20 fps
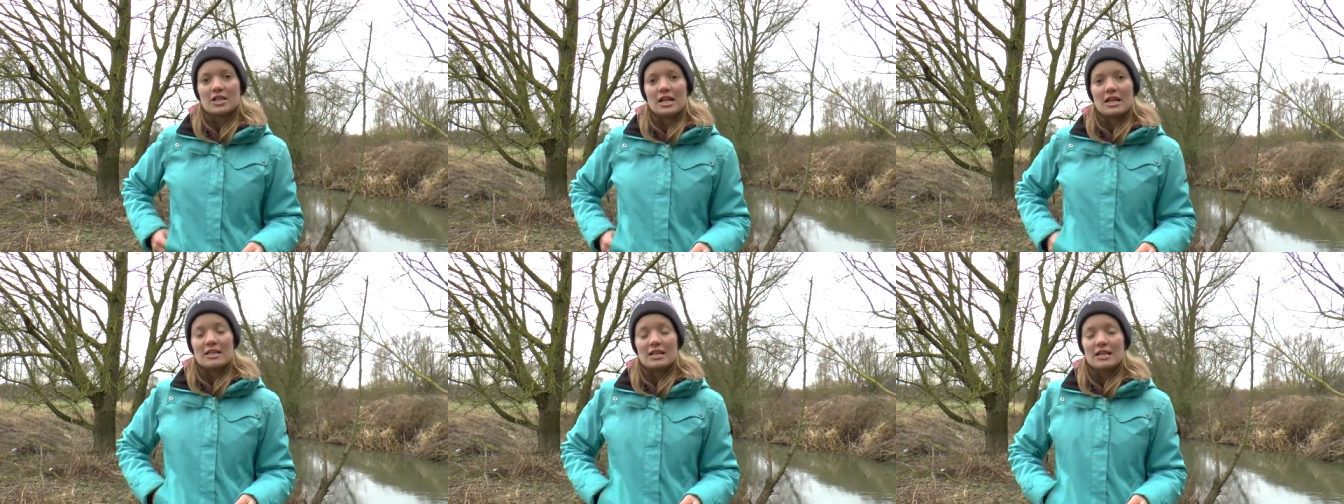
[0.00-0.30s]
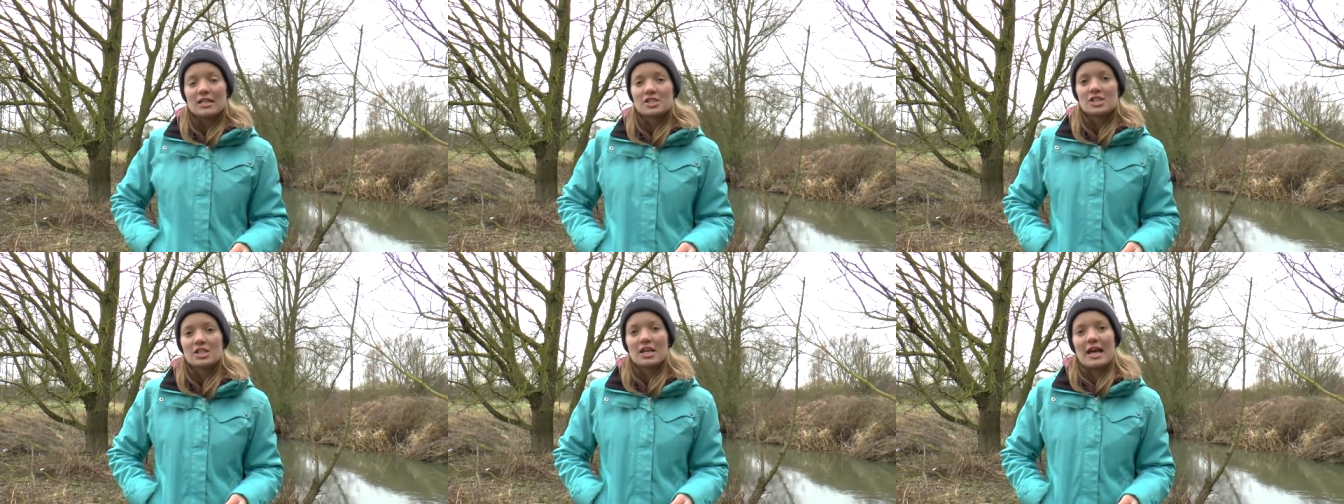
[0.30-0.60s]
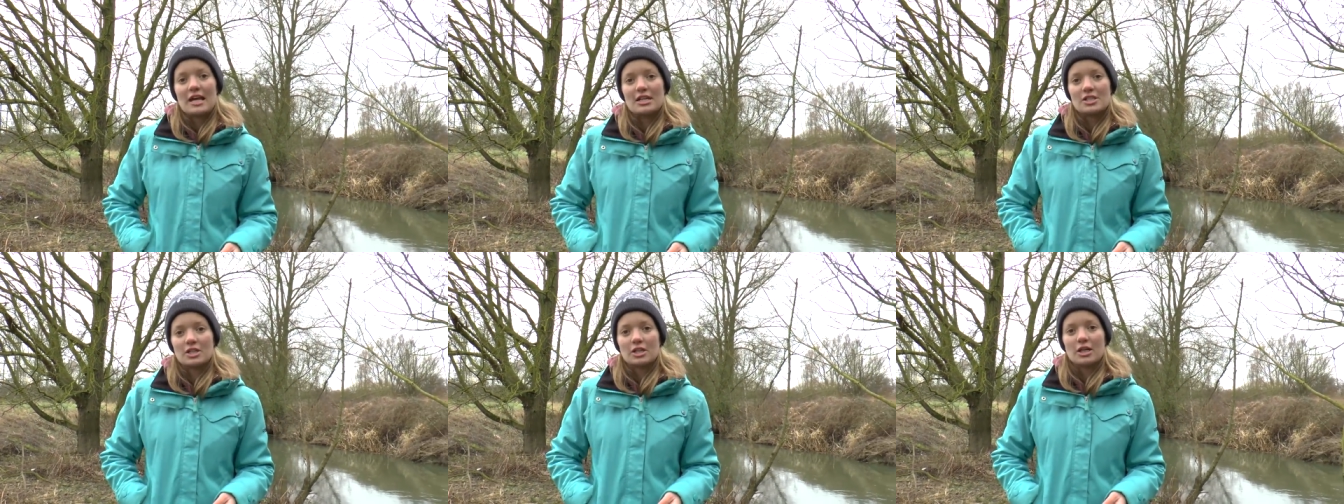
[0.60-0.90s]
the
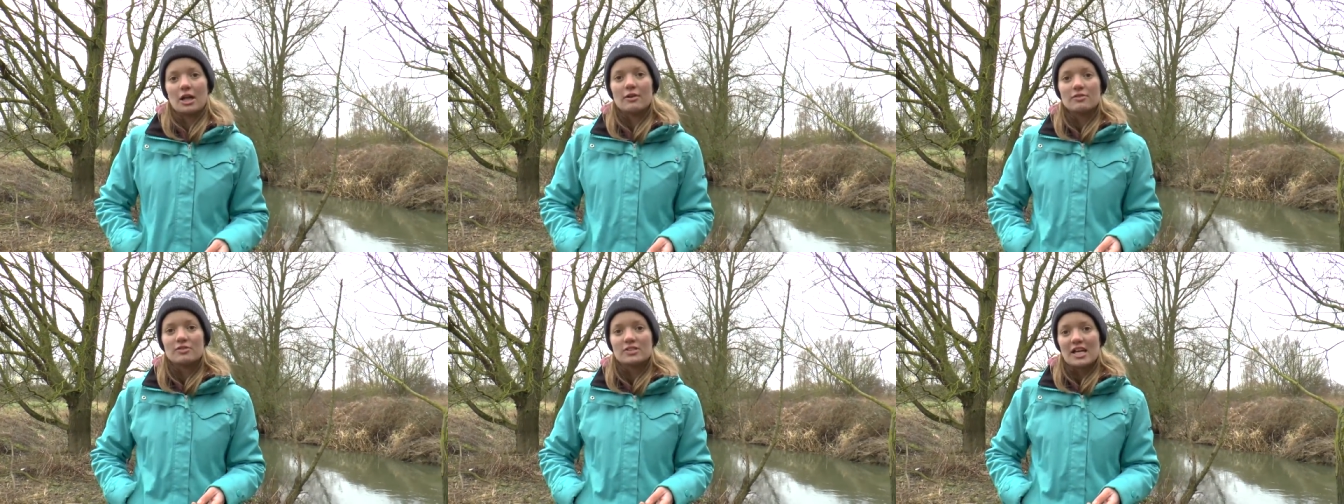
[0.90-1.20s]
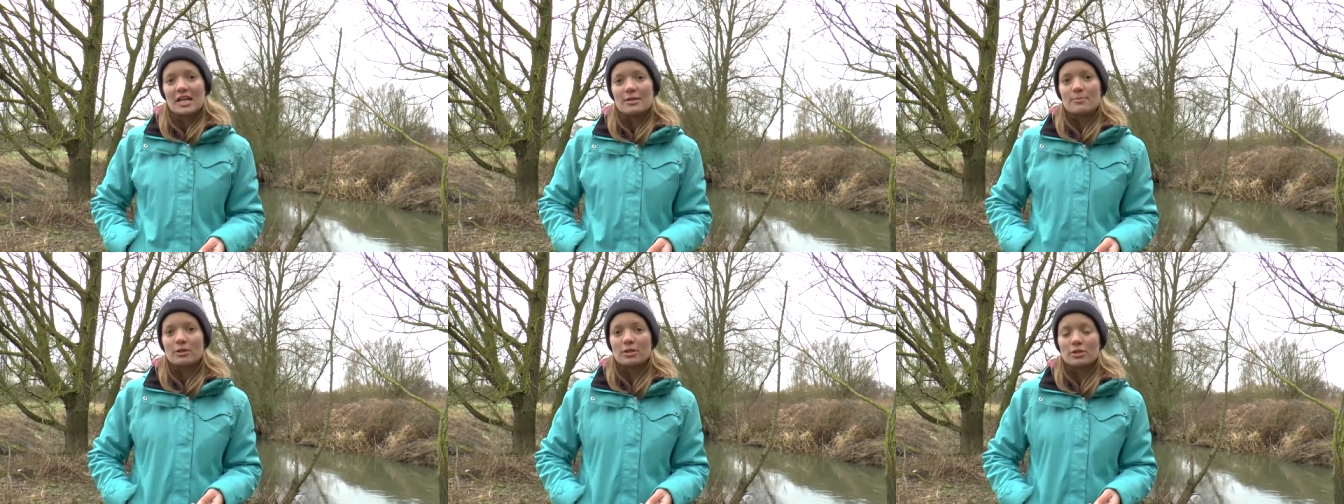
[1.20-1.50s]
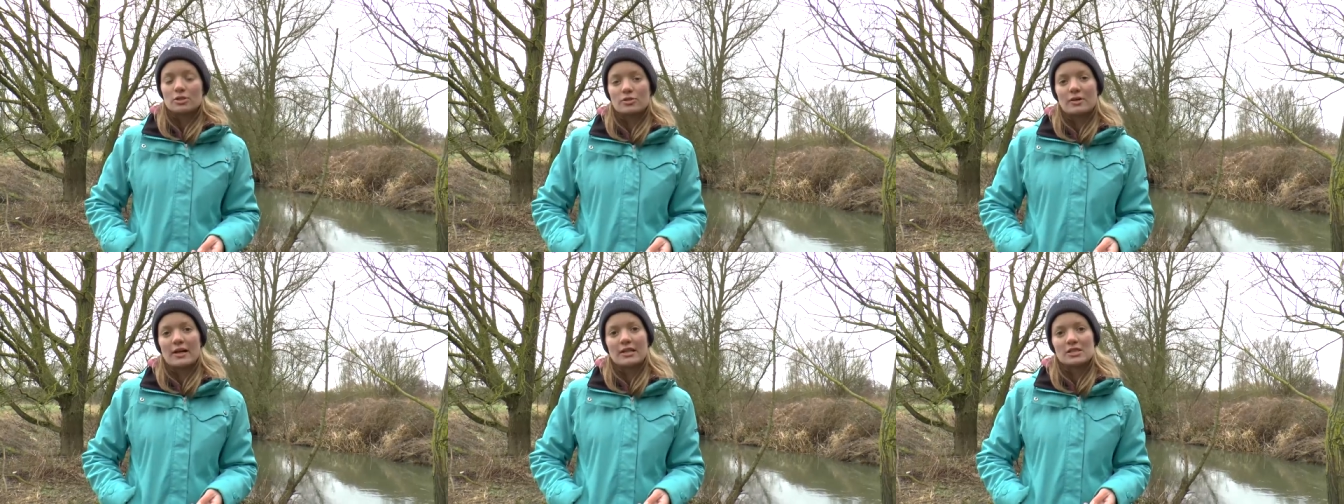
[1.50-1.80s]
initiation of
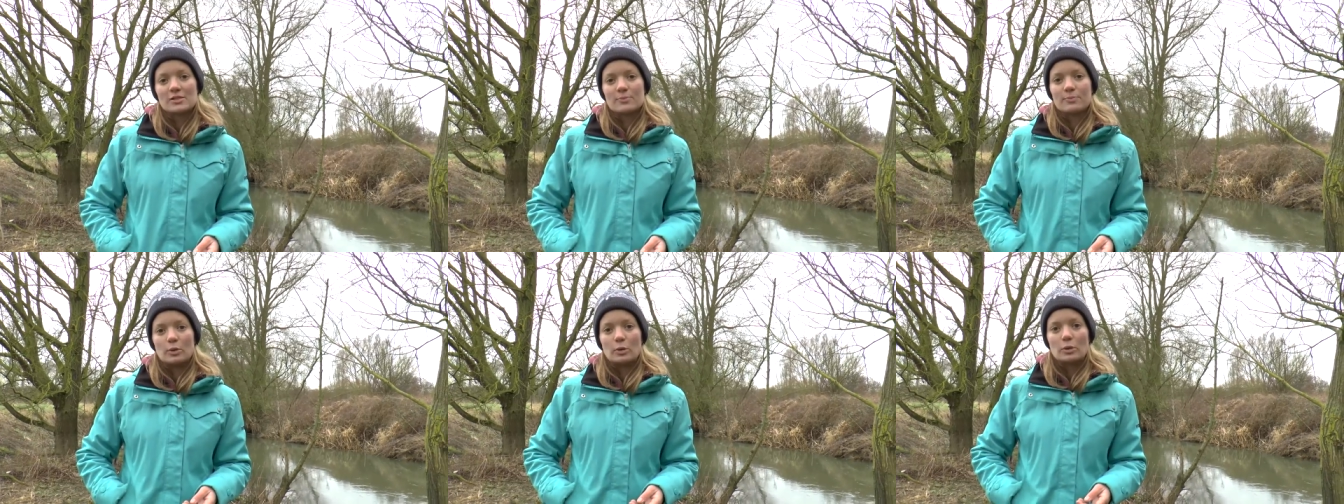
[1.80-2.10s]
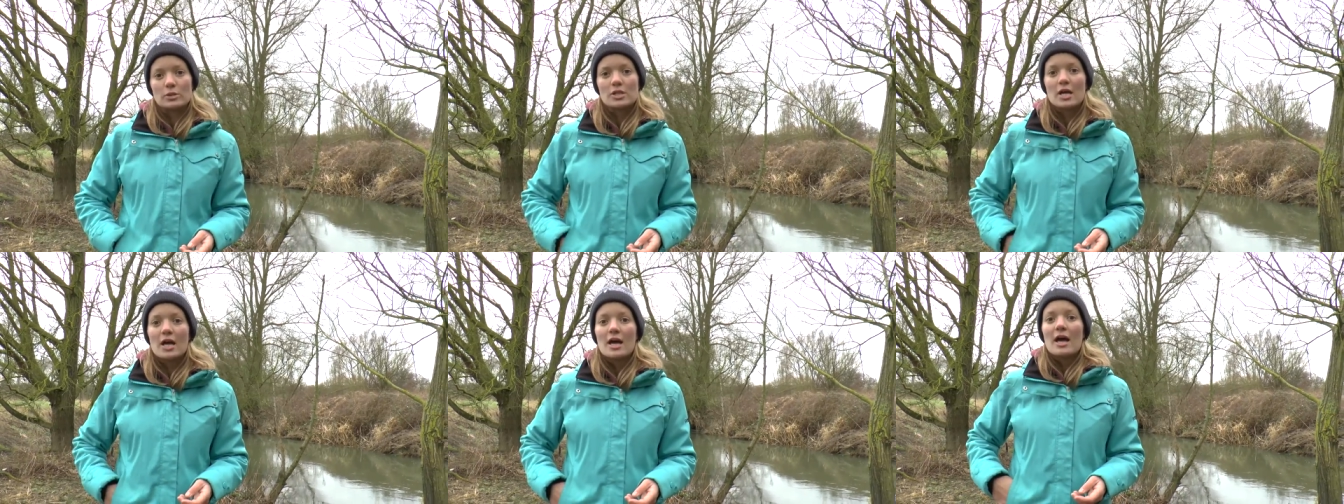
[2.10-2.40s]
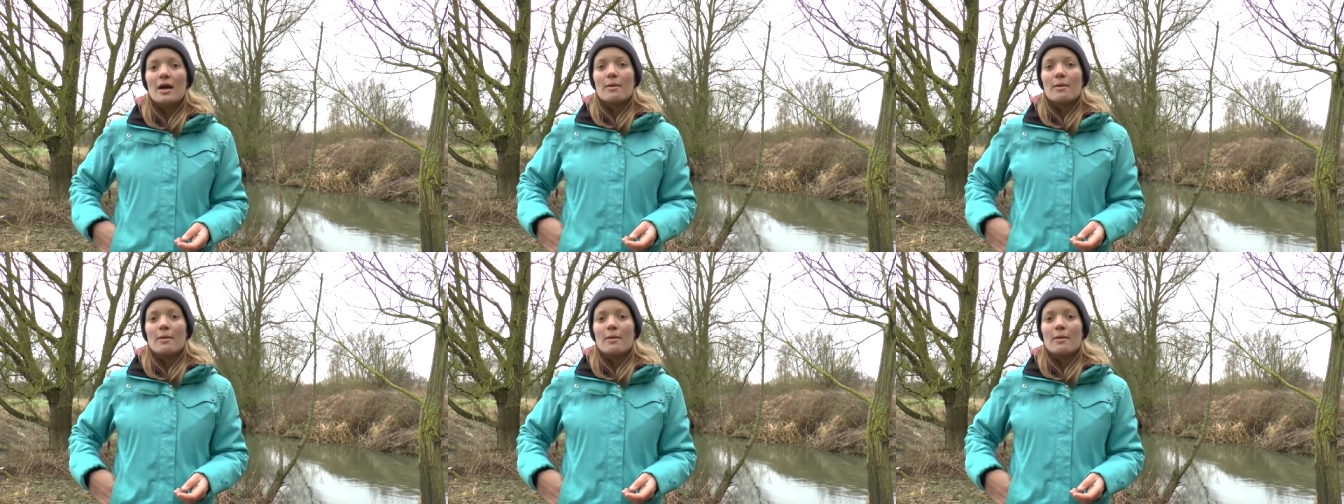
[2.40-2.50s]
sediment transport